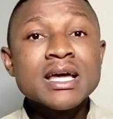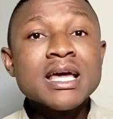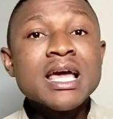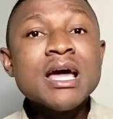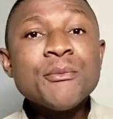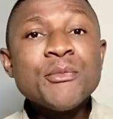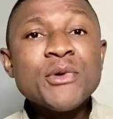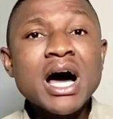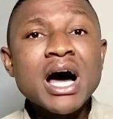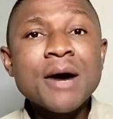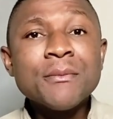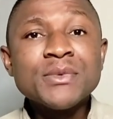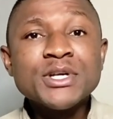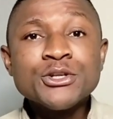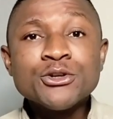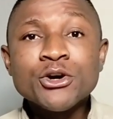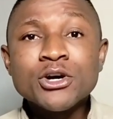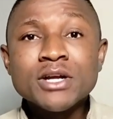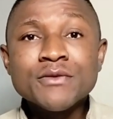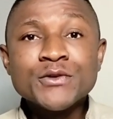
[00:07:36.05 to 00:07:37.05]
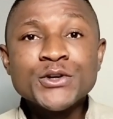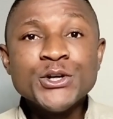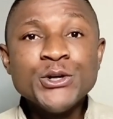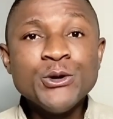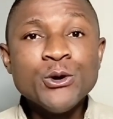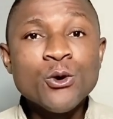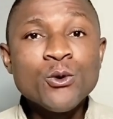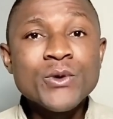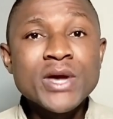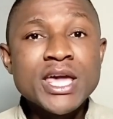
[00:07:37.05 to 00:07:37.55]
Abraham did not even
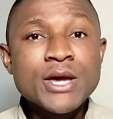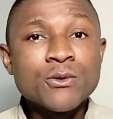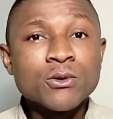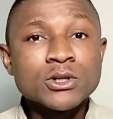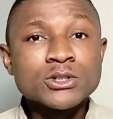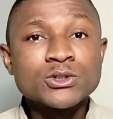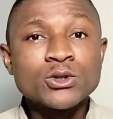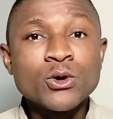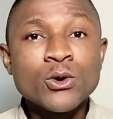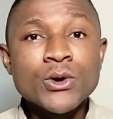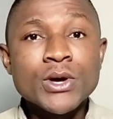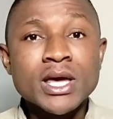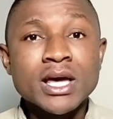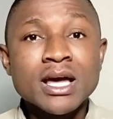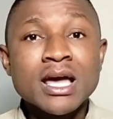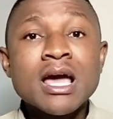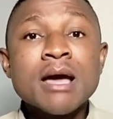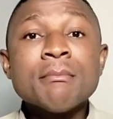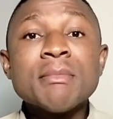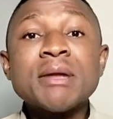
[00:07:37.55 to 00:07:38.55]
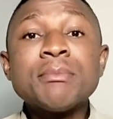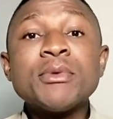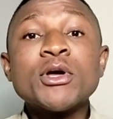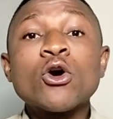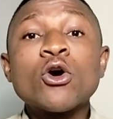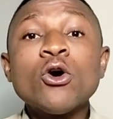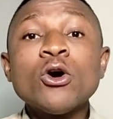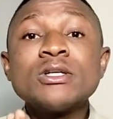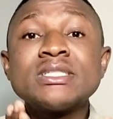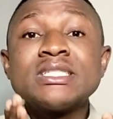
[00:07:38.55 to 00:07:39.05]
know where he was going, but
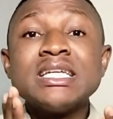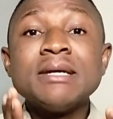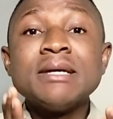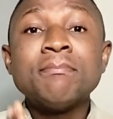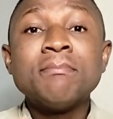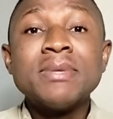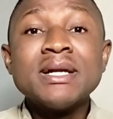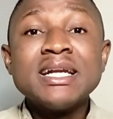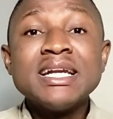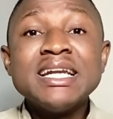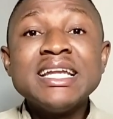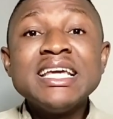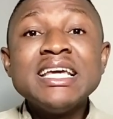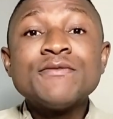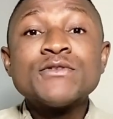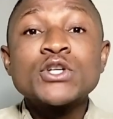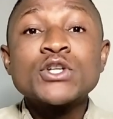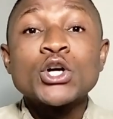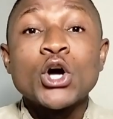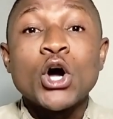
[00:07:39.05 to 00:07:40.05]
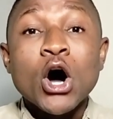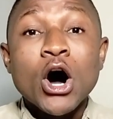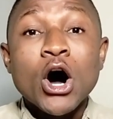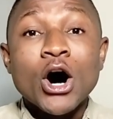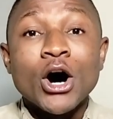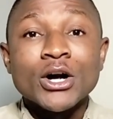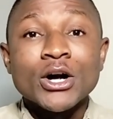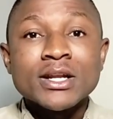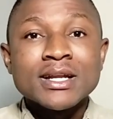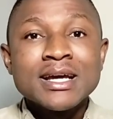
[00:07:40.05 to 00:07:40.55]
because he believed
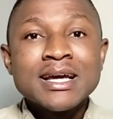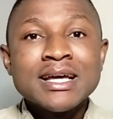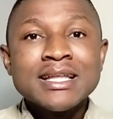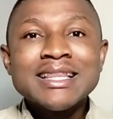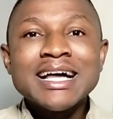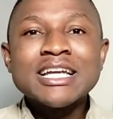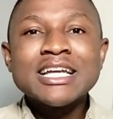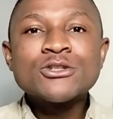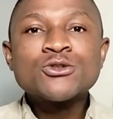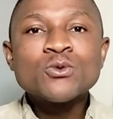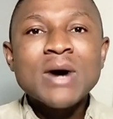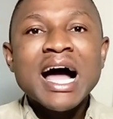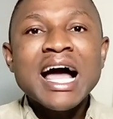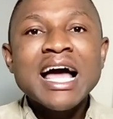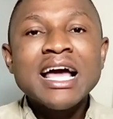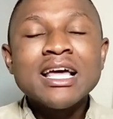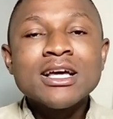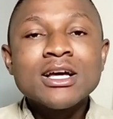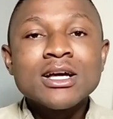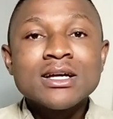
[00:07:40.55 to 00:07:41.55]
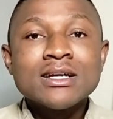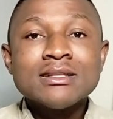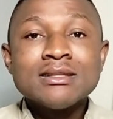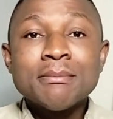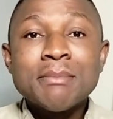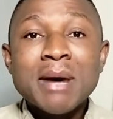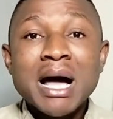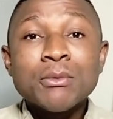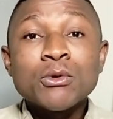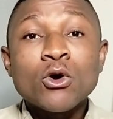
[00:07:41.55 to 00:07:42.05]
God, that is why the
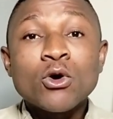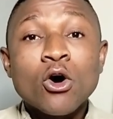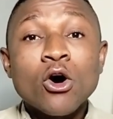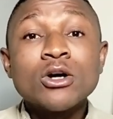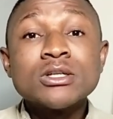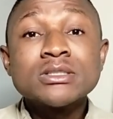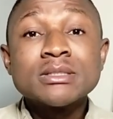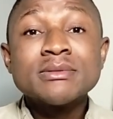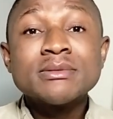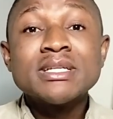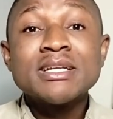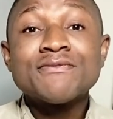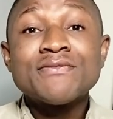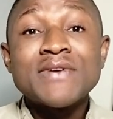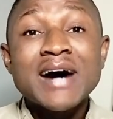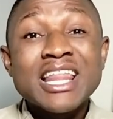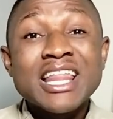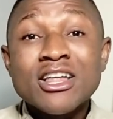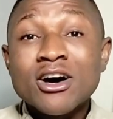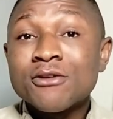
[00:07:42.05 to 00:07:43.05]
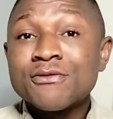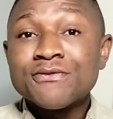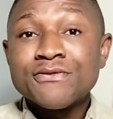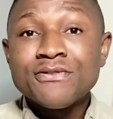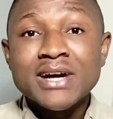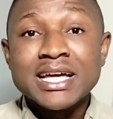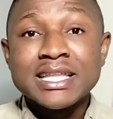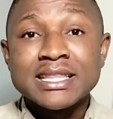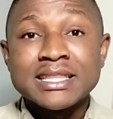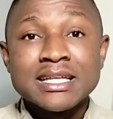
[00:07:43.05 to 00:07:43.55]
Bible calls him the father of
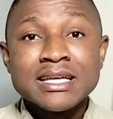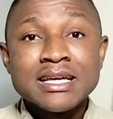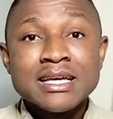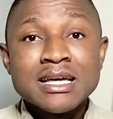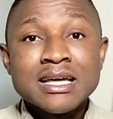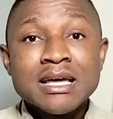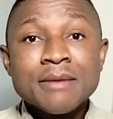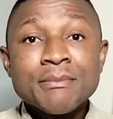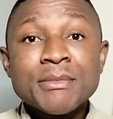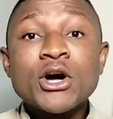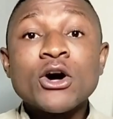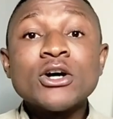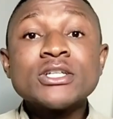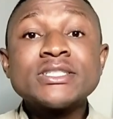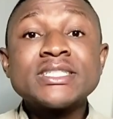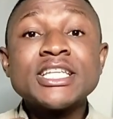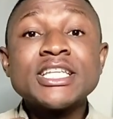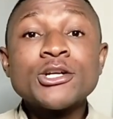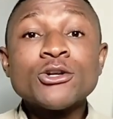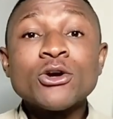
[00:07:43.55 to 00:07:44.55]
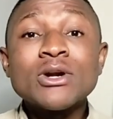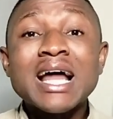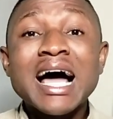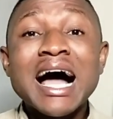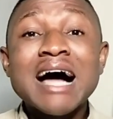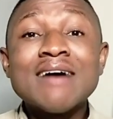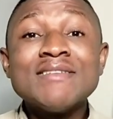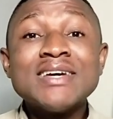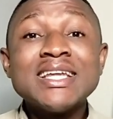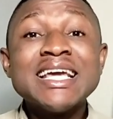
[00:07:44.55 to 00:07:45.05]
faith because he did not
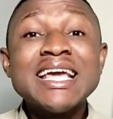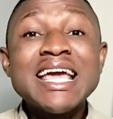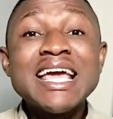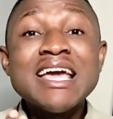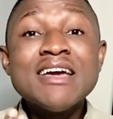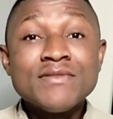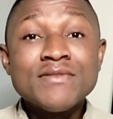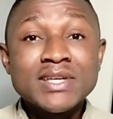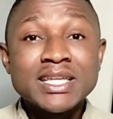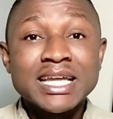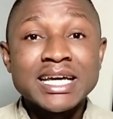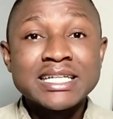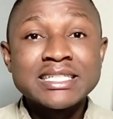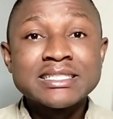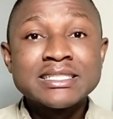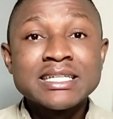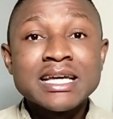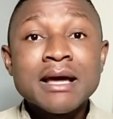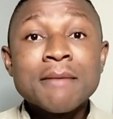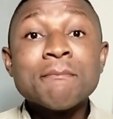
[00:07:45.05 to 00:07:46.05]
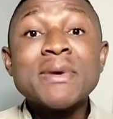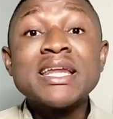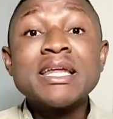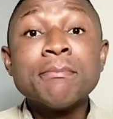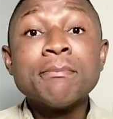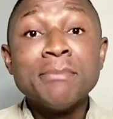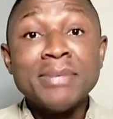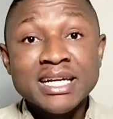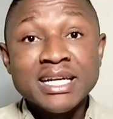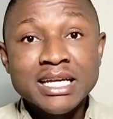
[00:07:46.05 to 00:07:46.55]
have any evidence, but
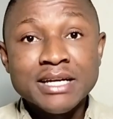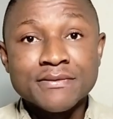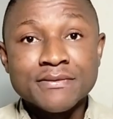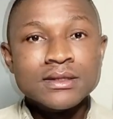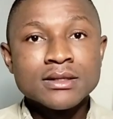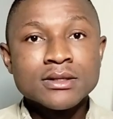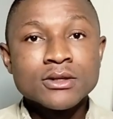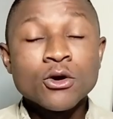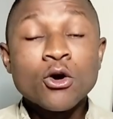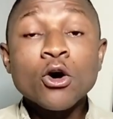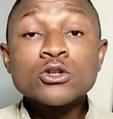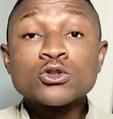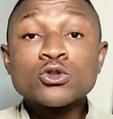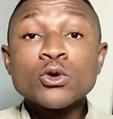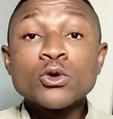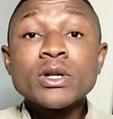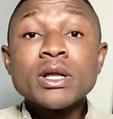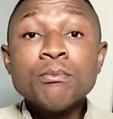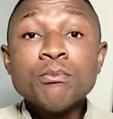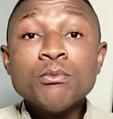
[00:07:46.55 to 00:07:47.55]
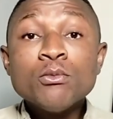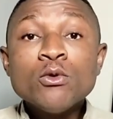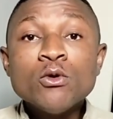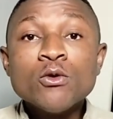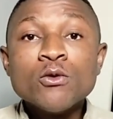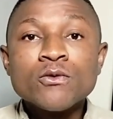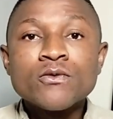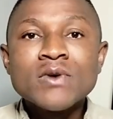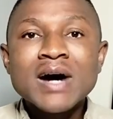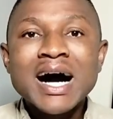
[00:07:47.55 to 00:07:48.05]
he believed. God told him
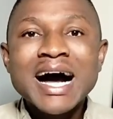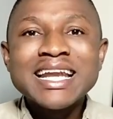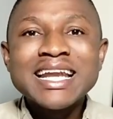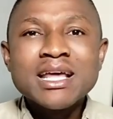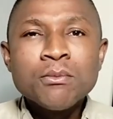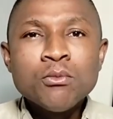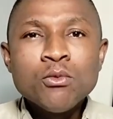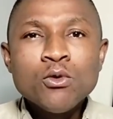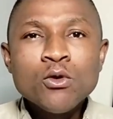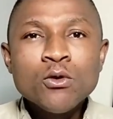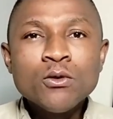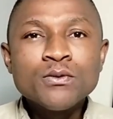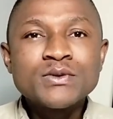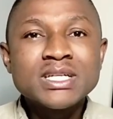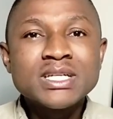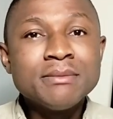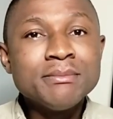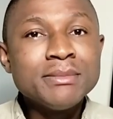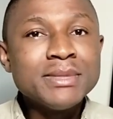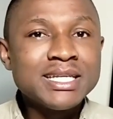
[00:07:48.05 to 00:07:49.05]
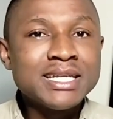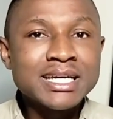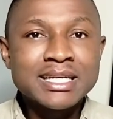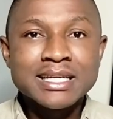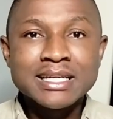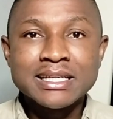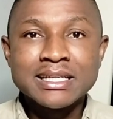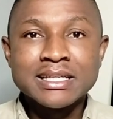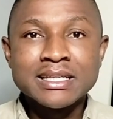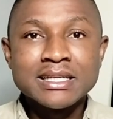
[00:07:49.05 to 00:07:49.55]
move and he moved
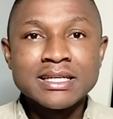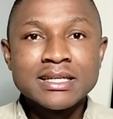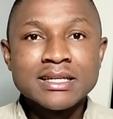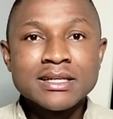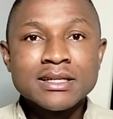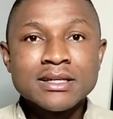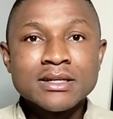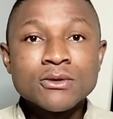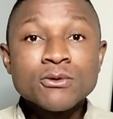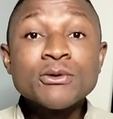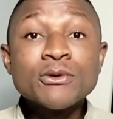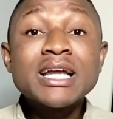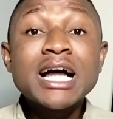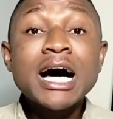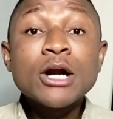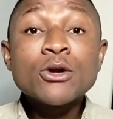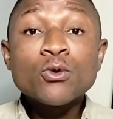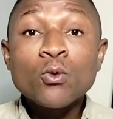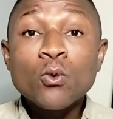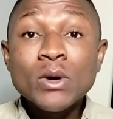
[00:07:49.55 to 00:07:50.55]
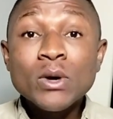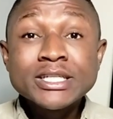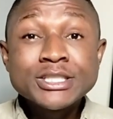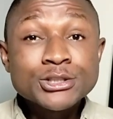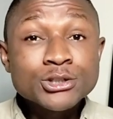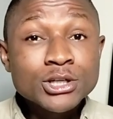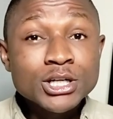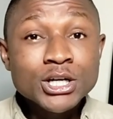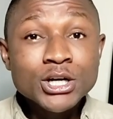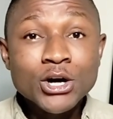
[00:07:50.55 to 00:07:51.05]
immediately without
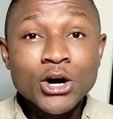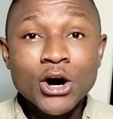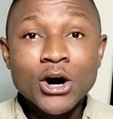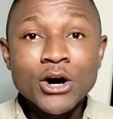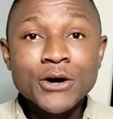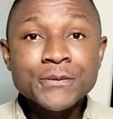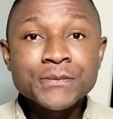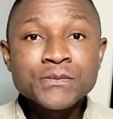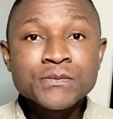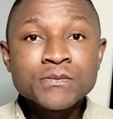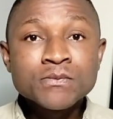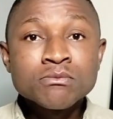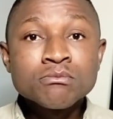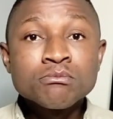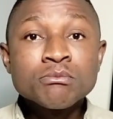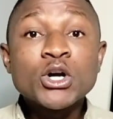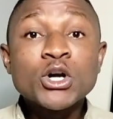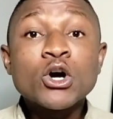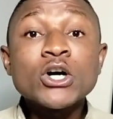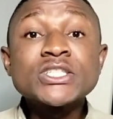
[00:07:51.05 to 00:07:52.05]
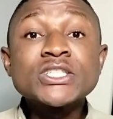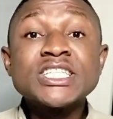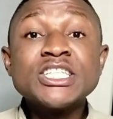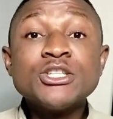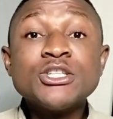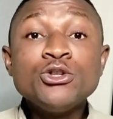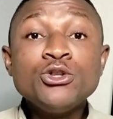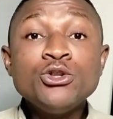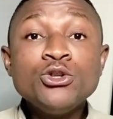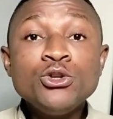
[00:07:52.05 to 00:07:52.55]
questioning God because he
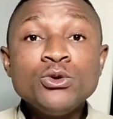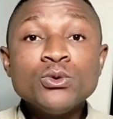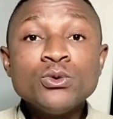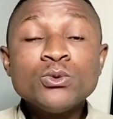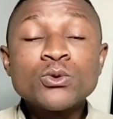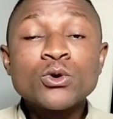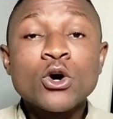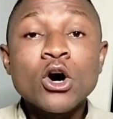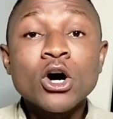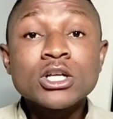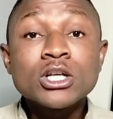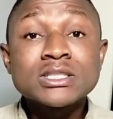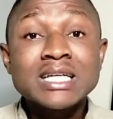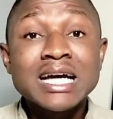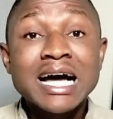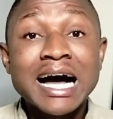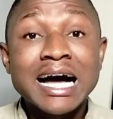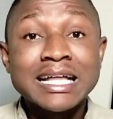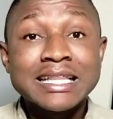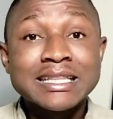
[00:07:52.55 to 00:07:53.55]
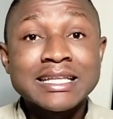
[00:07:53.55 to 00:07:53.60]
knew God's heart.